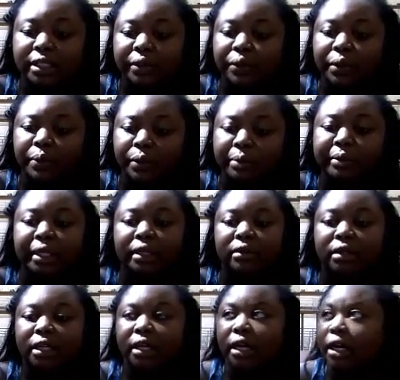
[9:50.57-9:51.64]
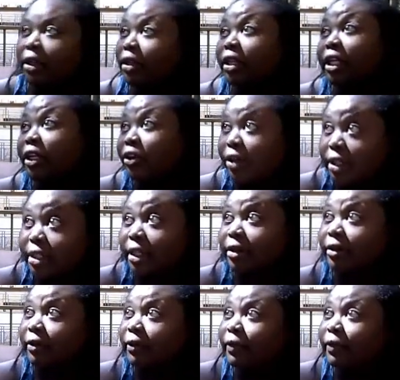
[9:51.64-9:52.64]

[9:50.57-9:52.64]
to a woman other than yourself?